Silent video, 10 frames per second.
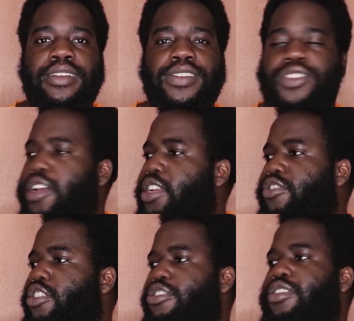started
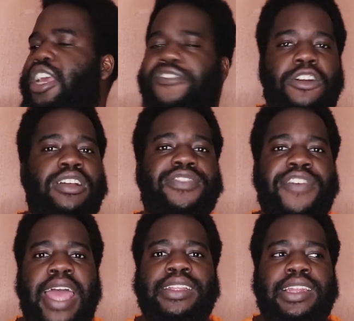recruiting for his
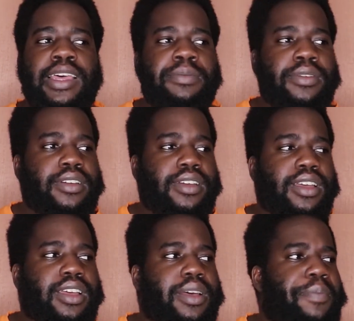fan club
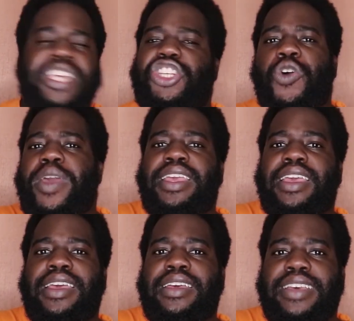by showing
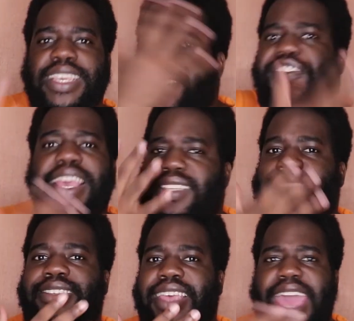his
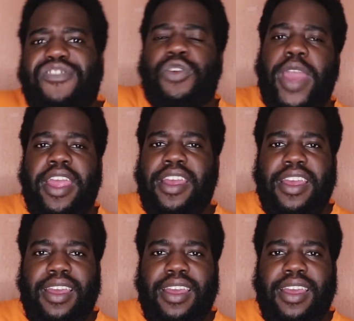face everywhere.